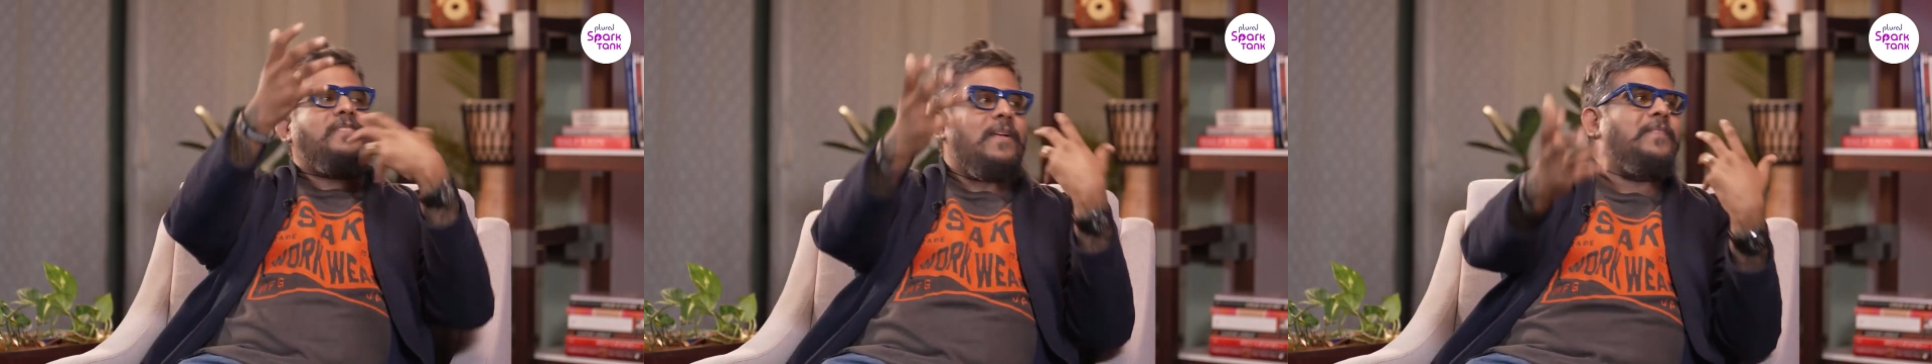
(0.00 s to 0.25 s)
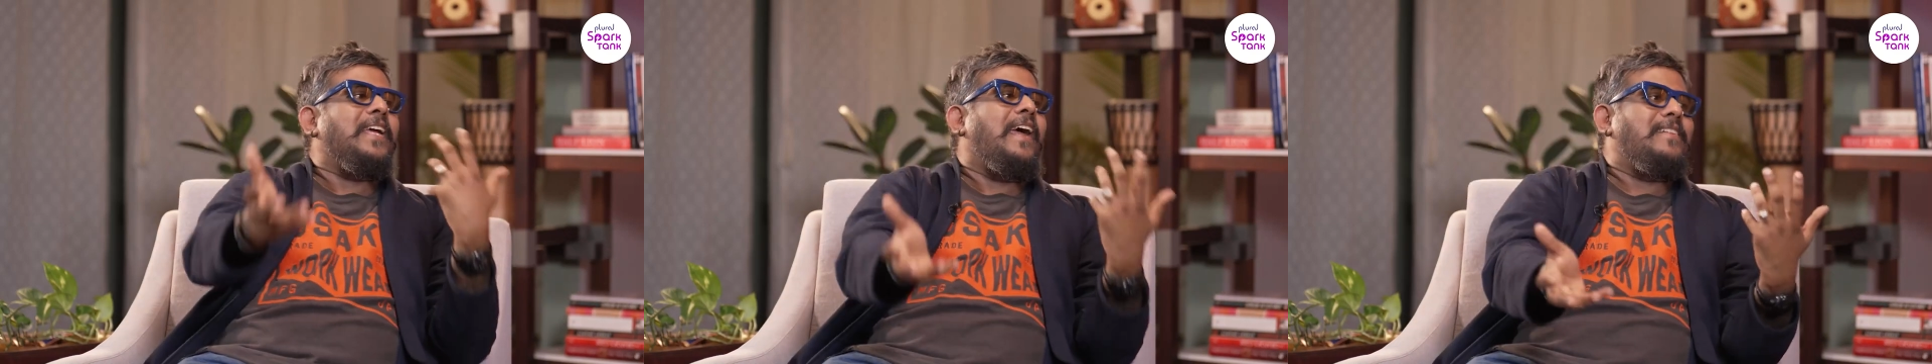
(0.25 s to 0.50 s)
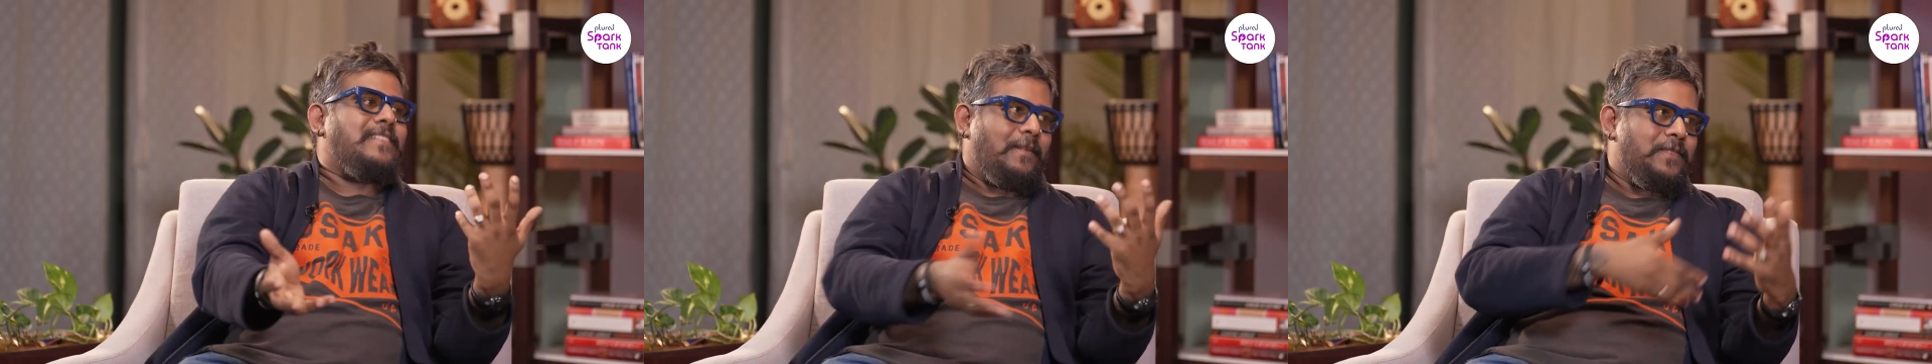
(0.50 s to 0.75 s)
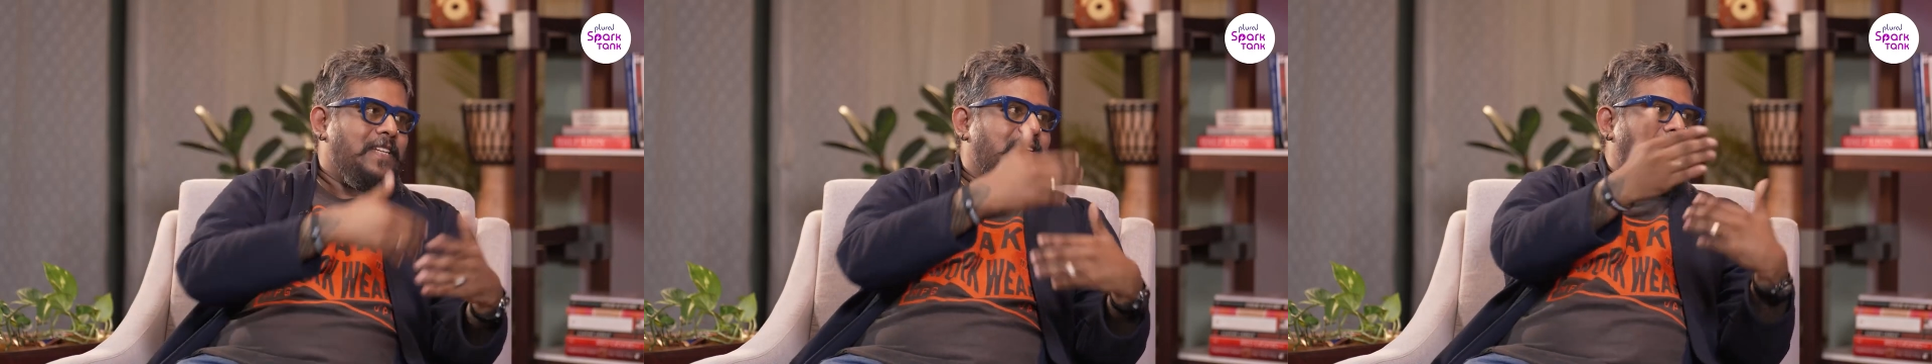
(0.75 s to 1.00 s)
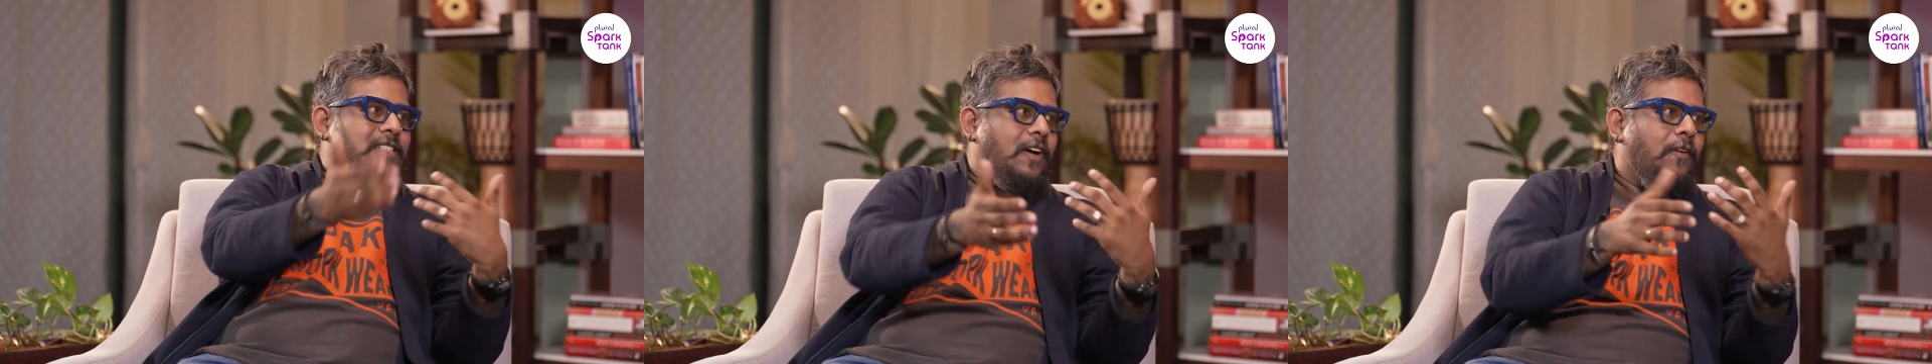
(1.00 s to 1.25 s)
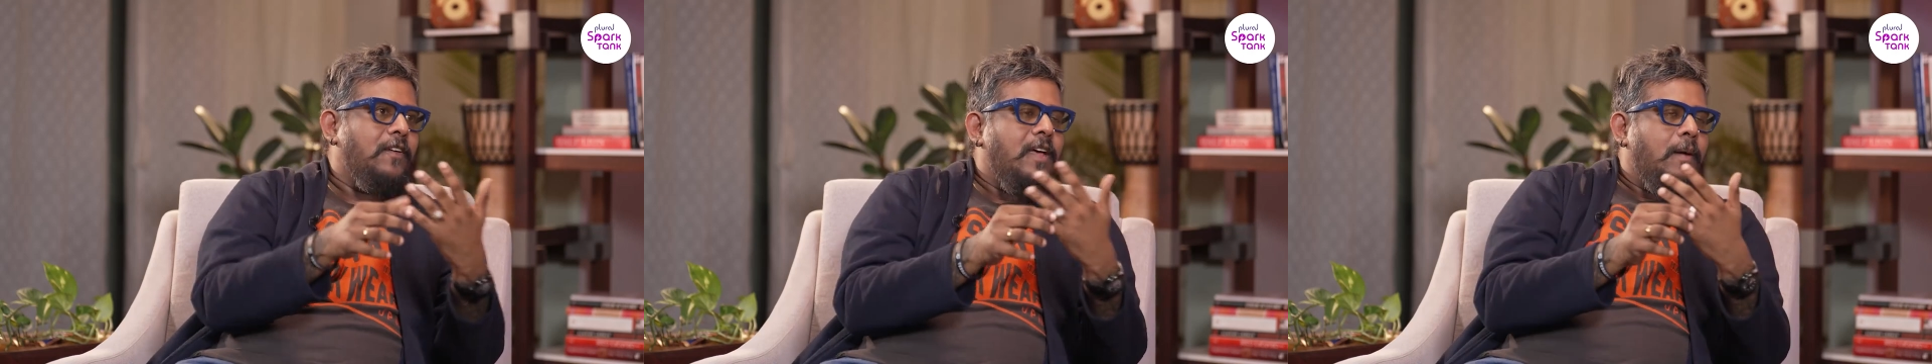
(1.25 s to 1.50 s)
something else comes and that's
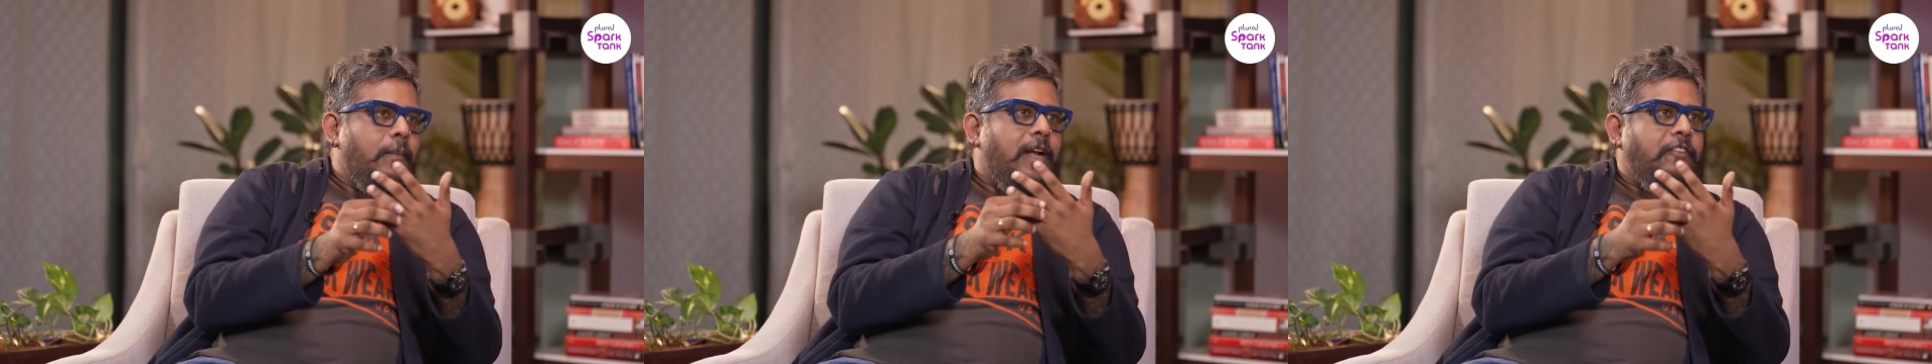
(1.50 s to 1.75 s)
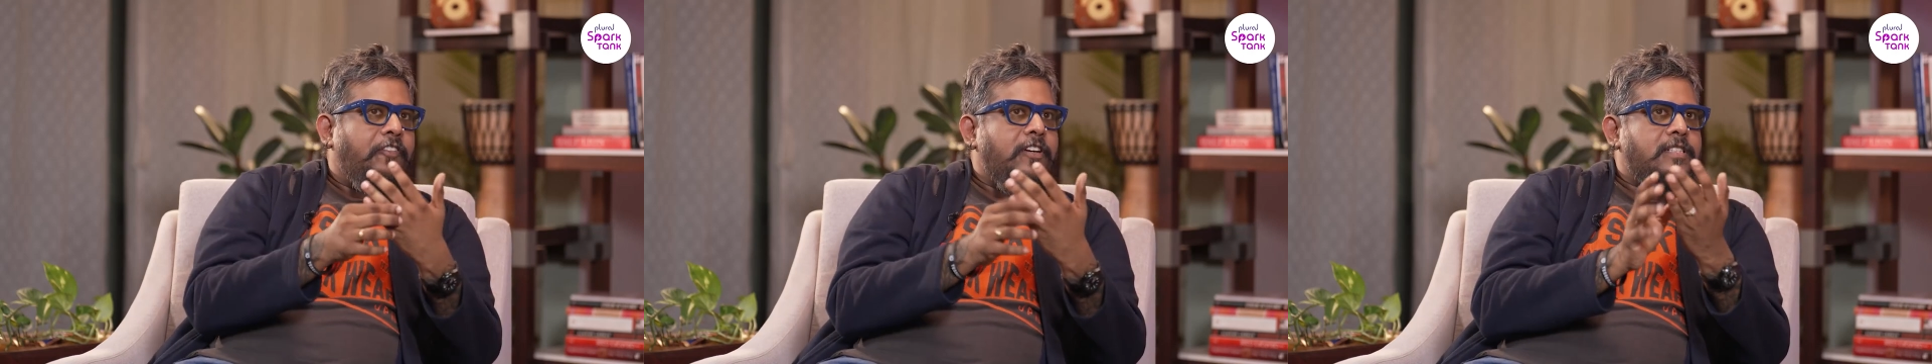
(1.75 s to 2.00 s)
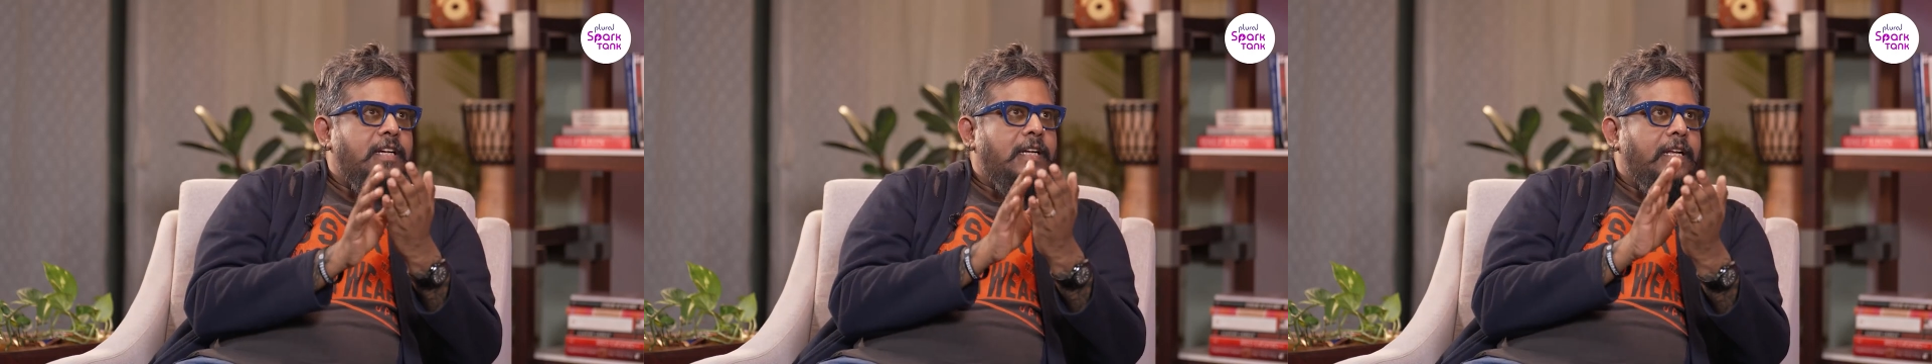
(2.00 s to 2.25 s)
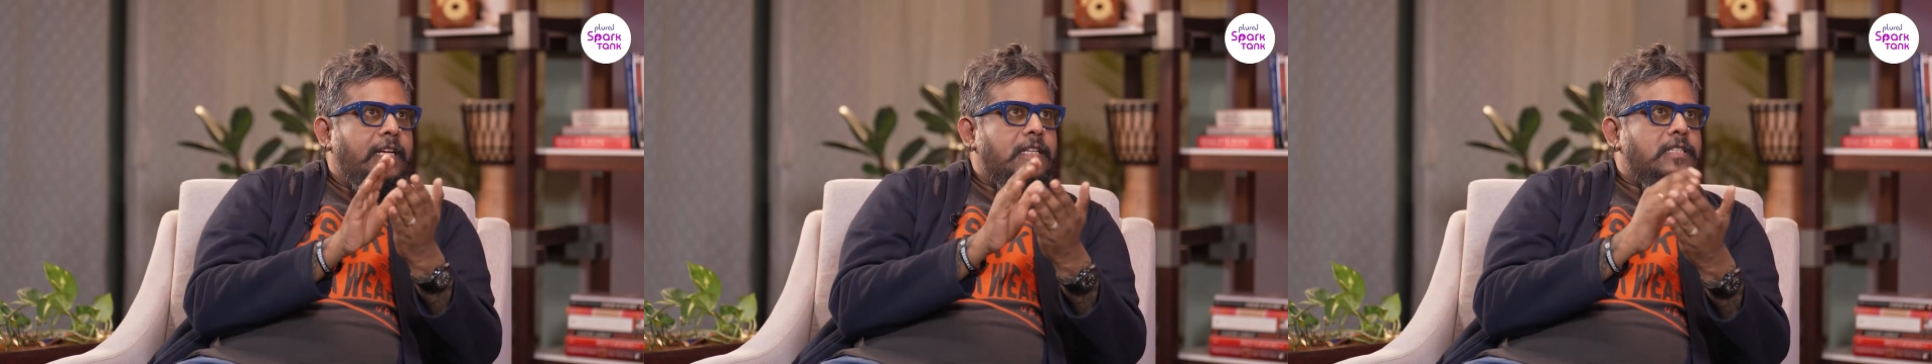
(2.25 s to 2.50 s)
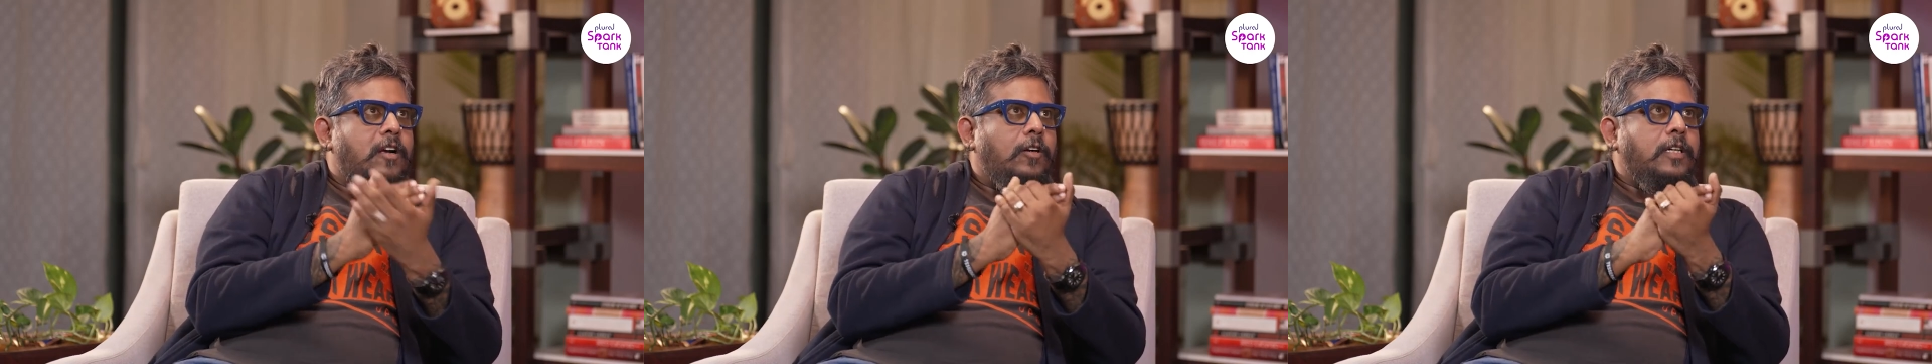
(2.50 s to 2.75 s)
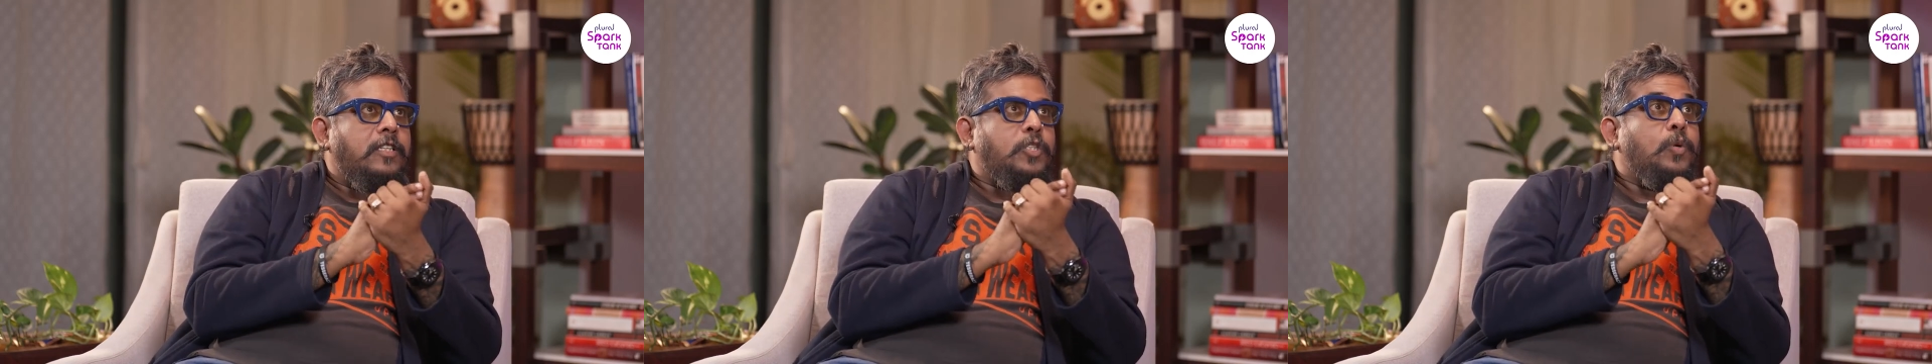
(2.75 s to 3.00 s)
how but unfortunately it has gotten